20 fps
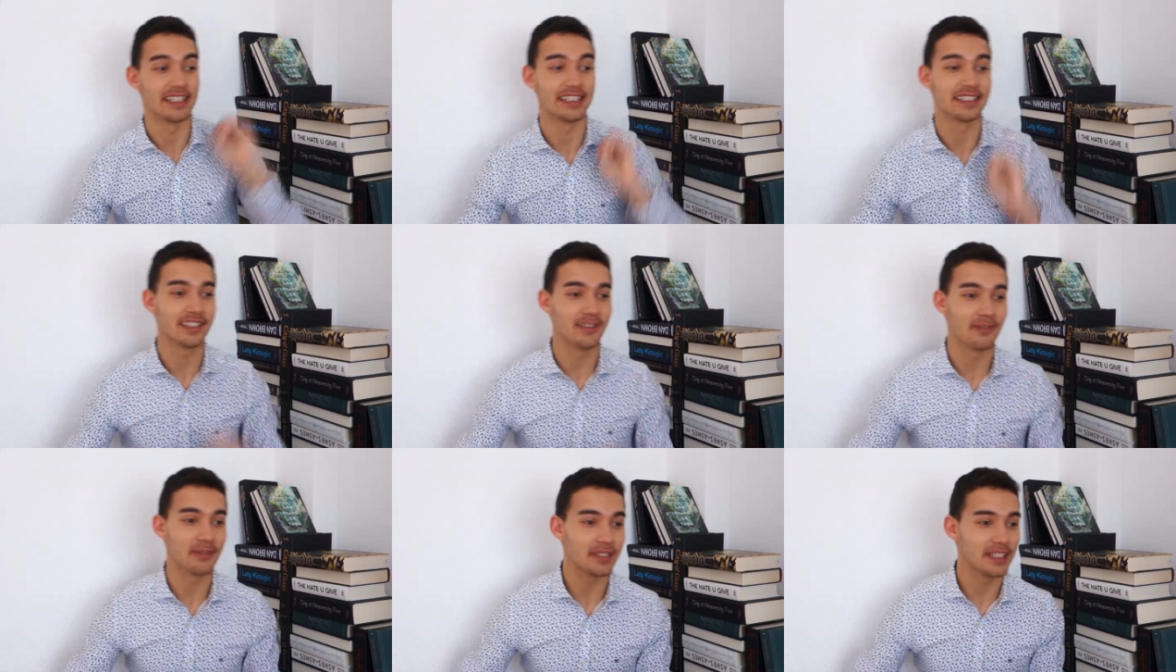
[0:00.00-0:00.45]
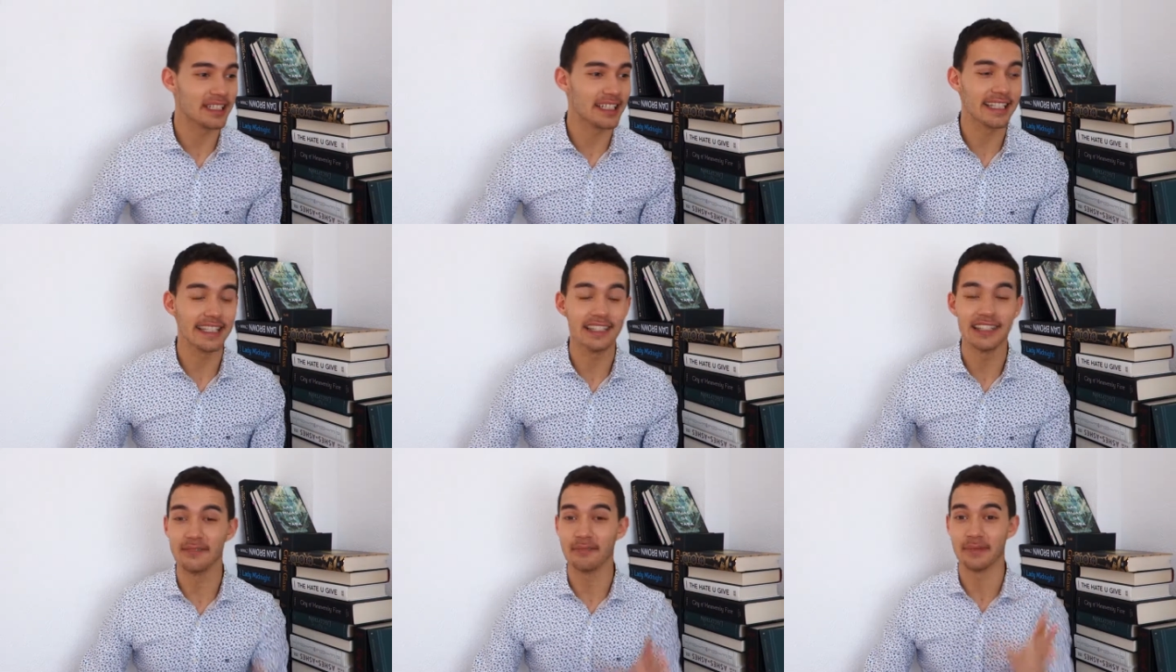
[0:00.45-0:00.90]
It's going to
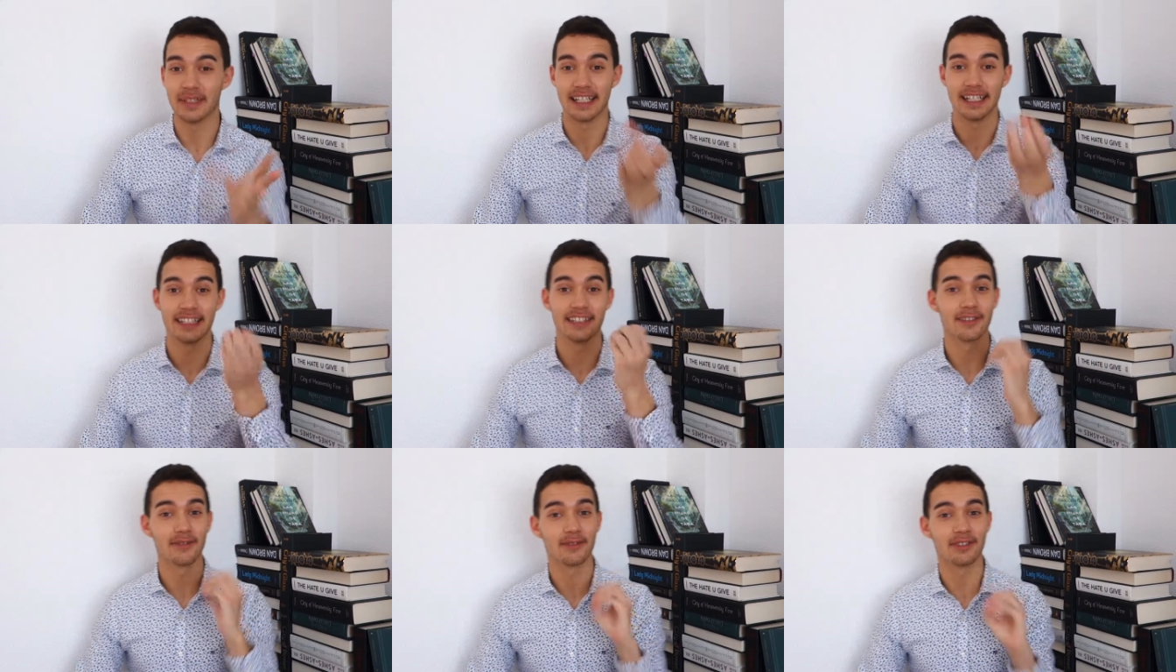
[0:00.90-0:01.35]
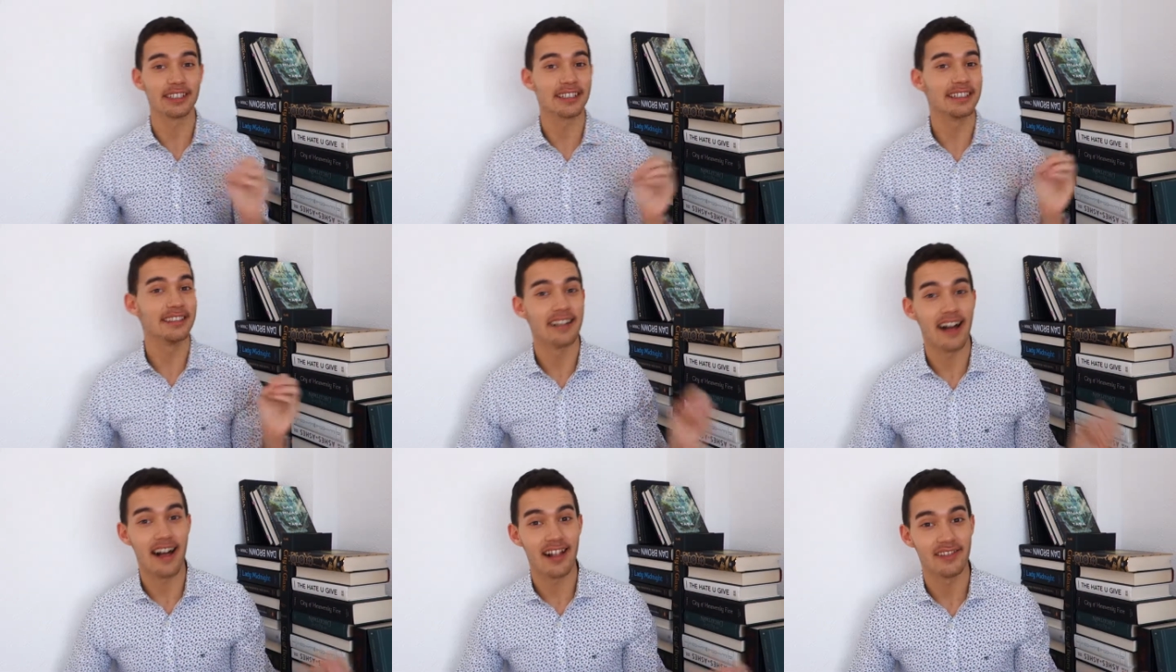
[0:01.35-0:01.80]
kill me, it's going to
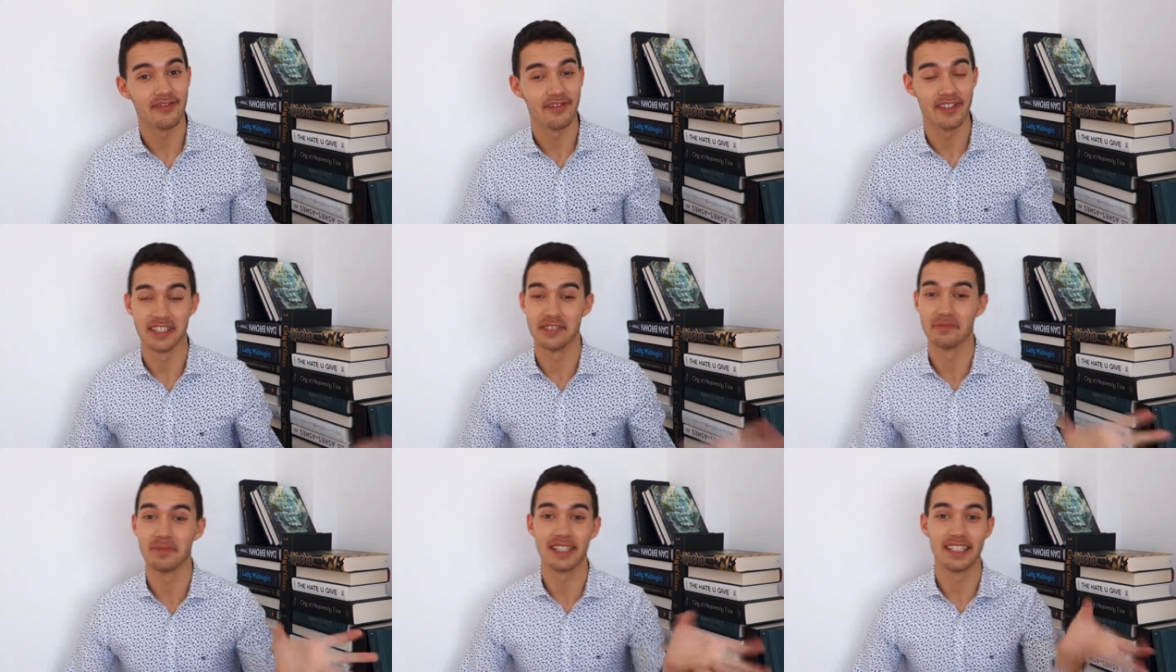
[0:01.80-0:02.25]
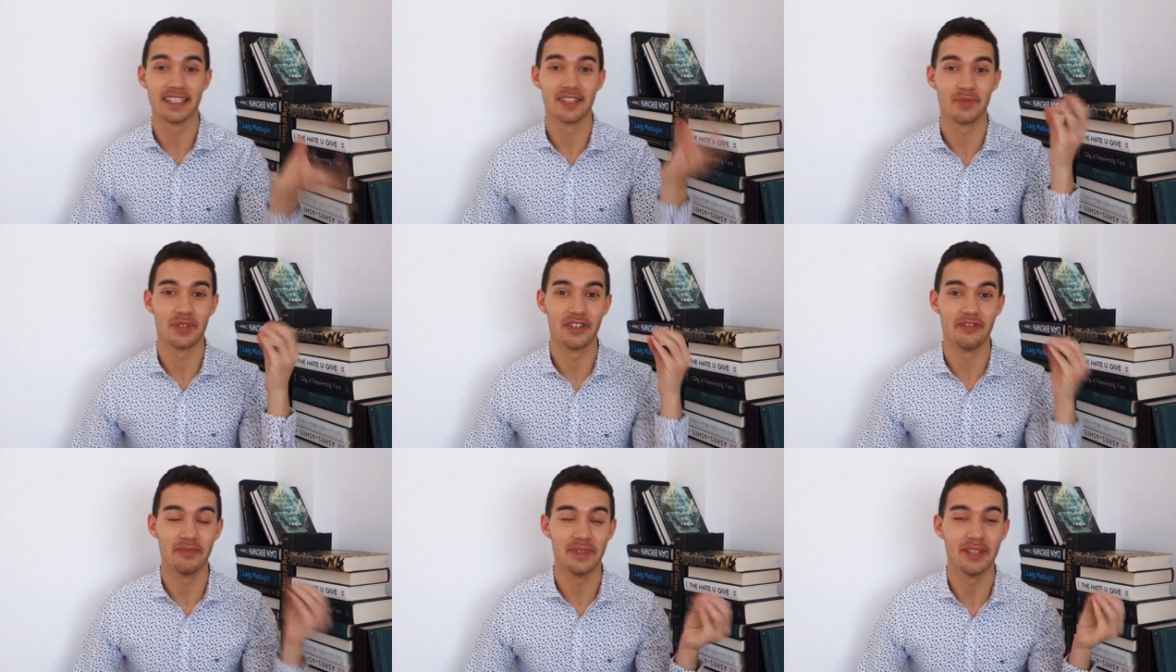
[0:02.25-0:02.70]
kill all of us, because
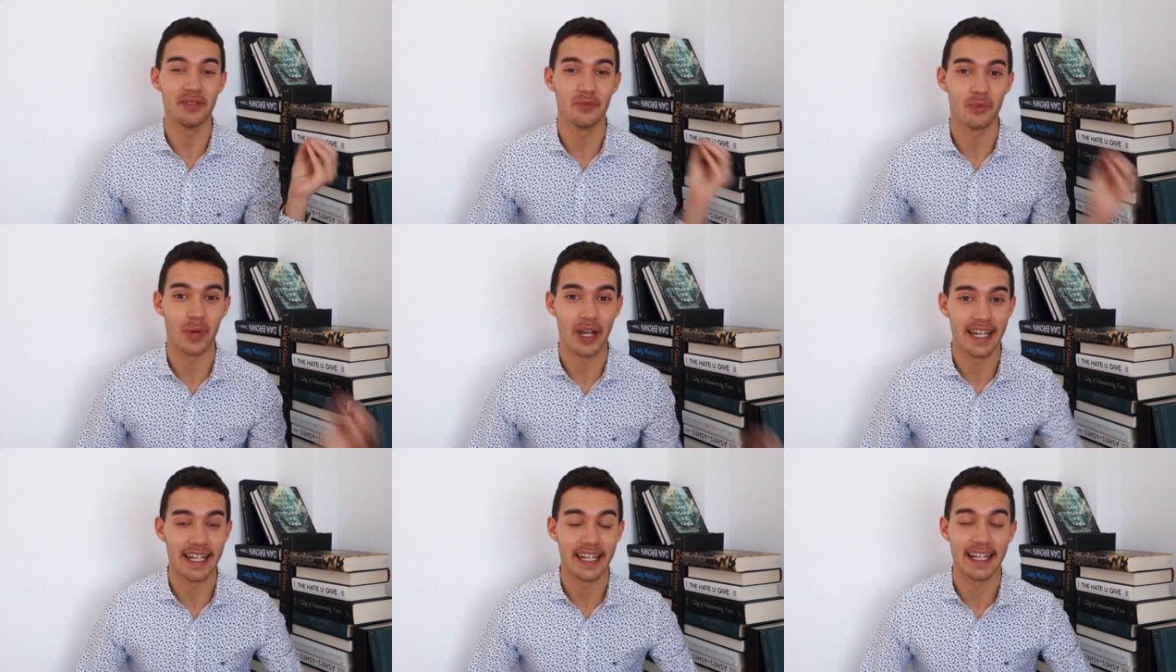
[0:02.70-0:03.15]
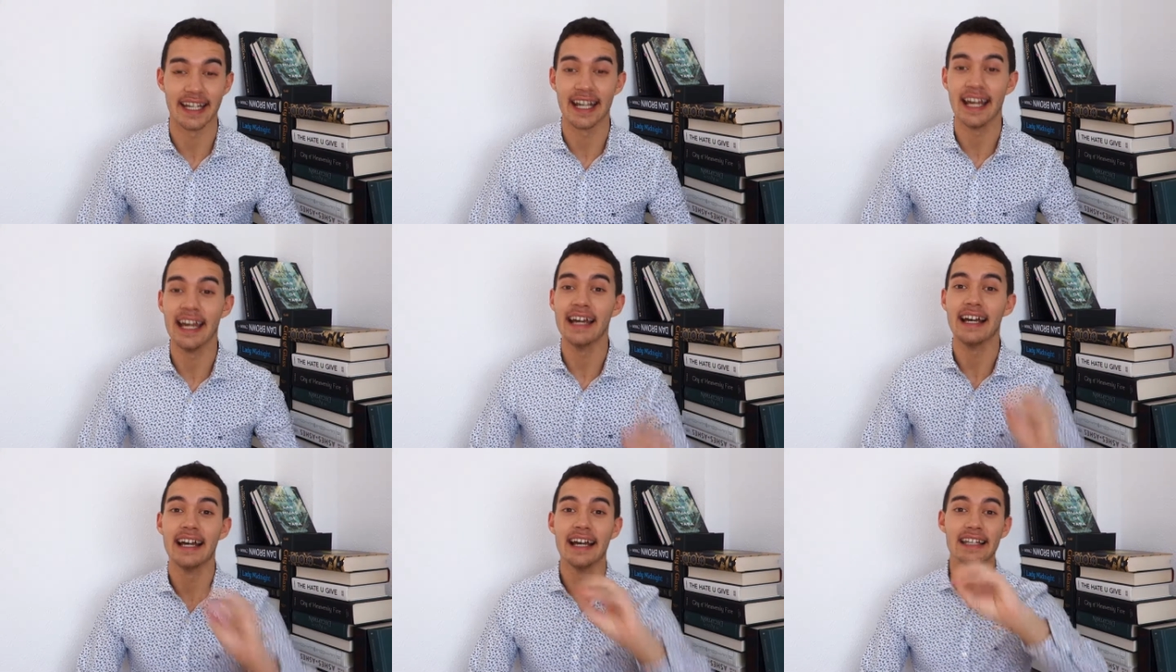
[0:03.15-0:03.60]
we've been waiting
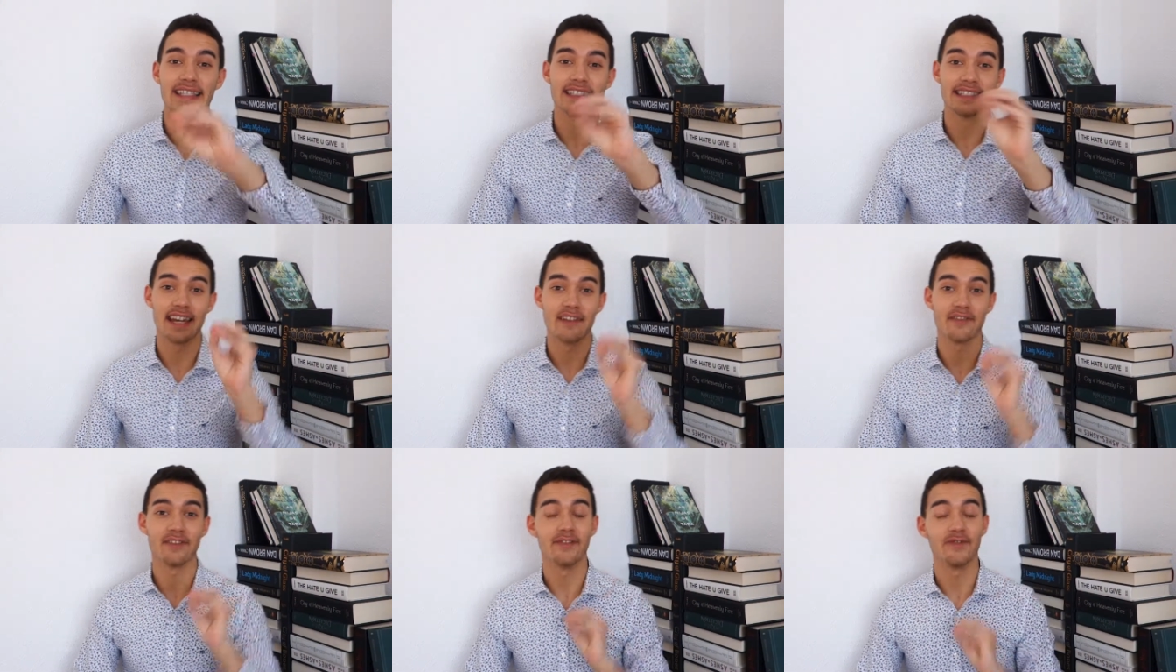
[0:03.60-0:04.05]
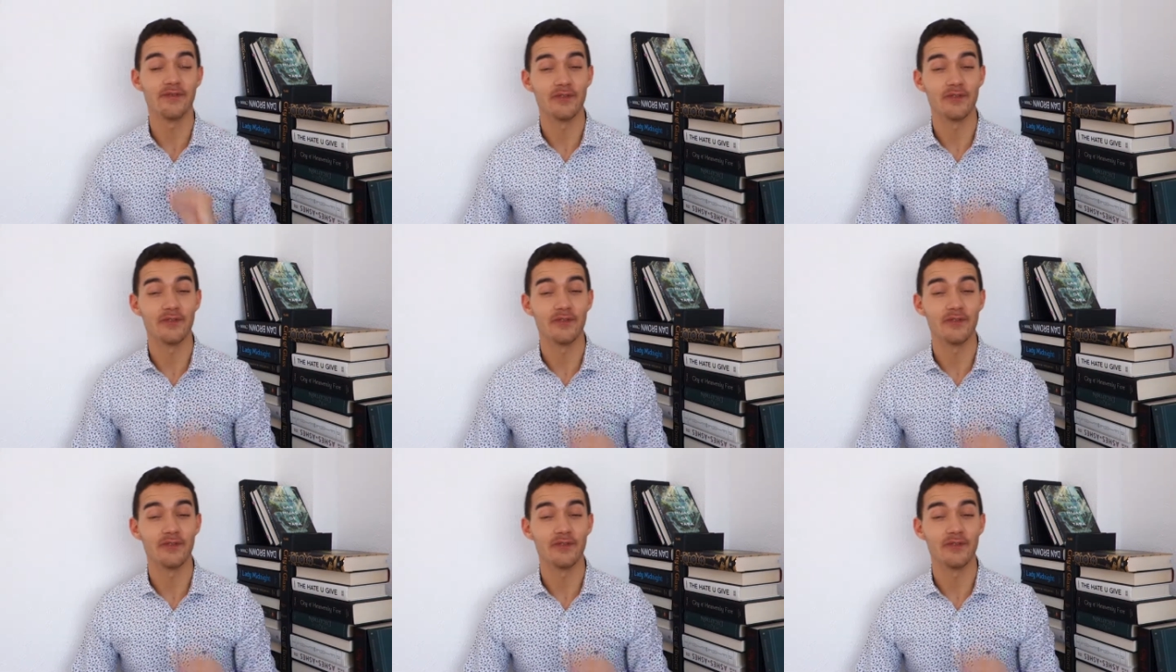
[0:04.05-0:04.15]
seven